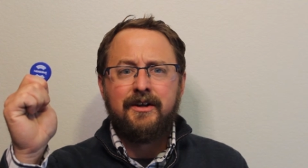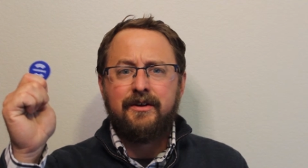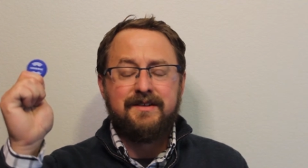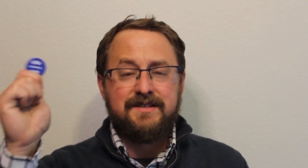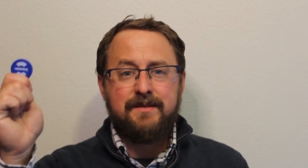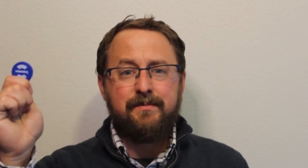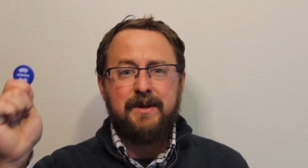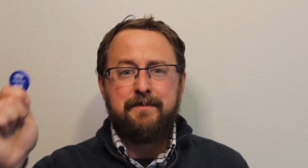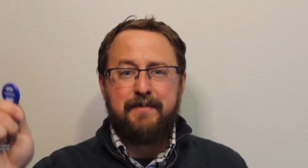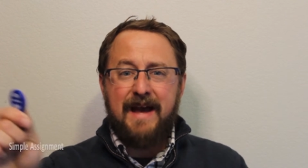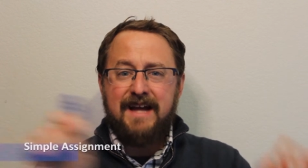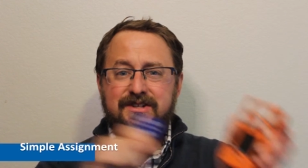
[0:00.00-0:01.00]
You can simply
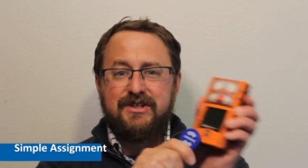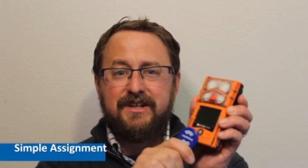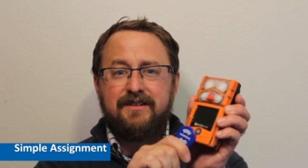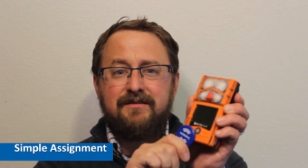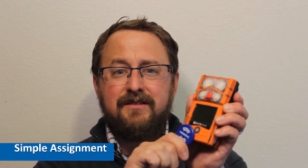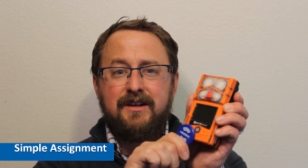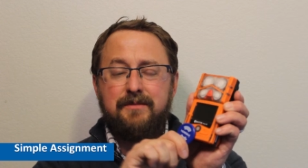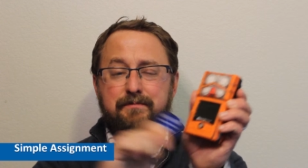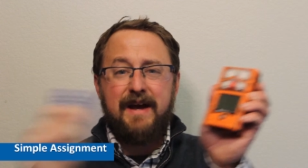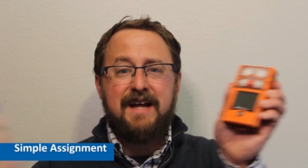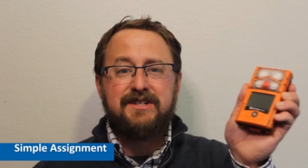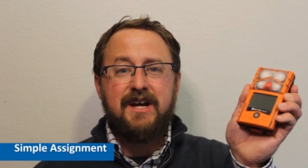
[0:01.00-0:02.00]
badge in and
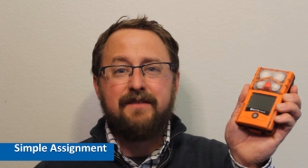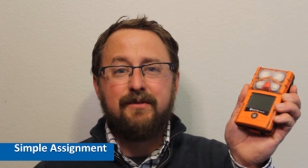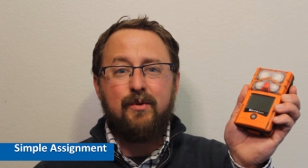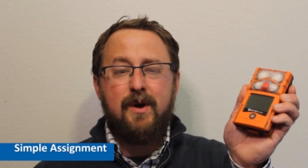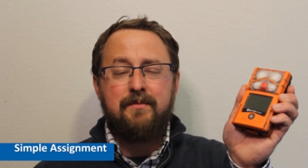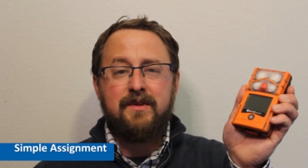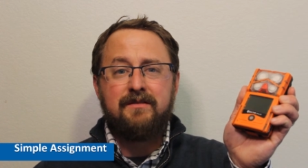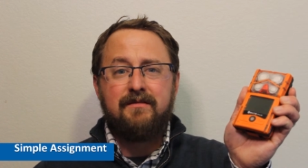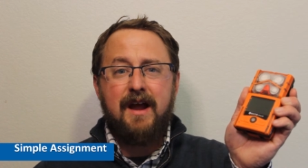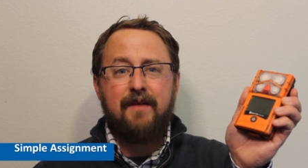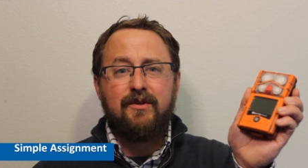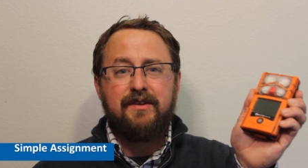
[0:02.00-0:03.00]
badge out of equipment
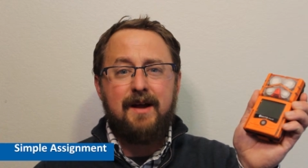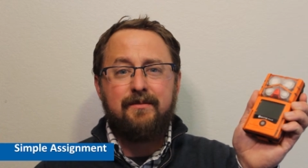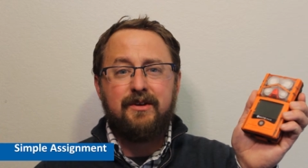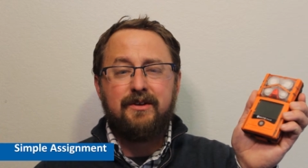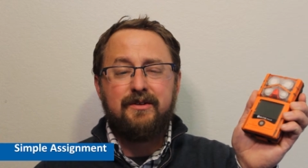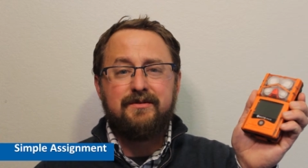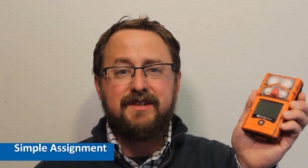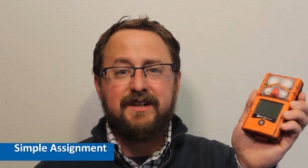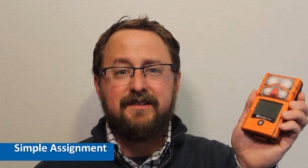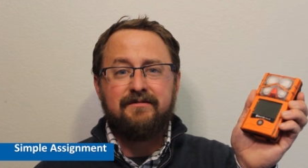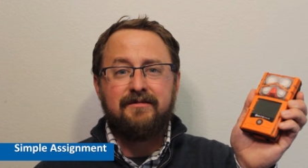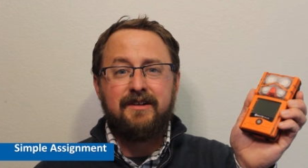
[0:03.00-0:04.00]
every time that you're using
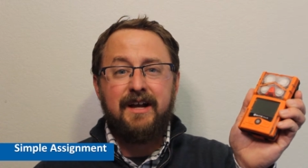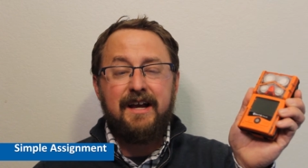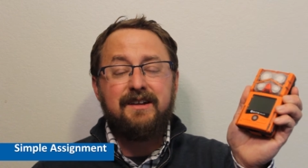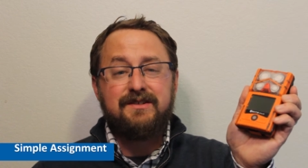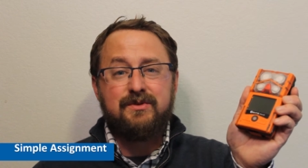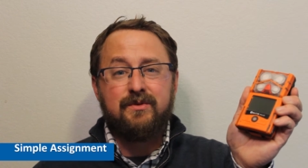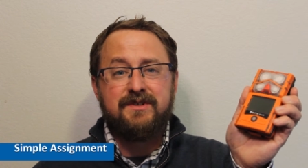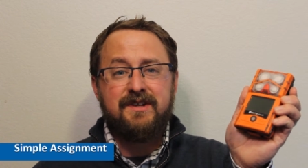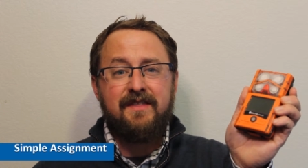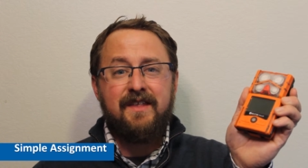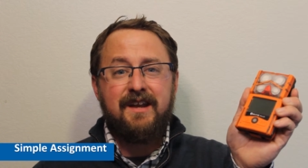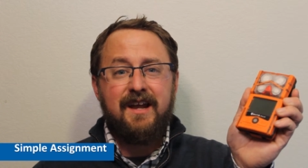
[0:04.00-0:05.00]
it, and it stores
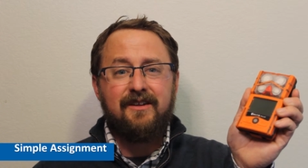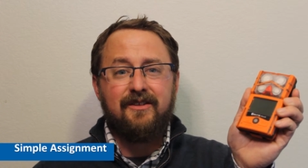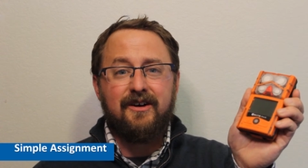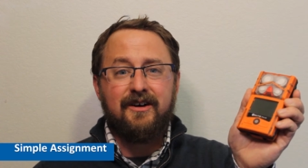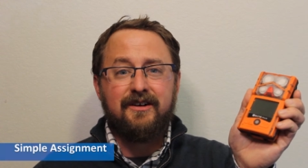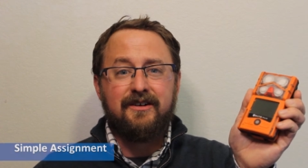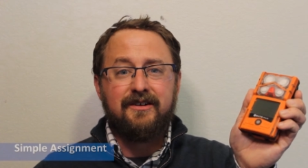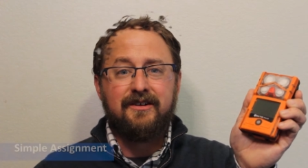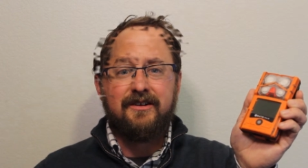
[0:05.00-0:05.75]
it in the data log.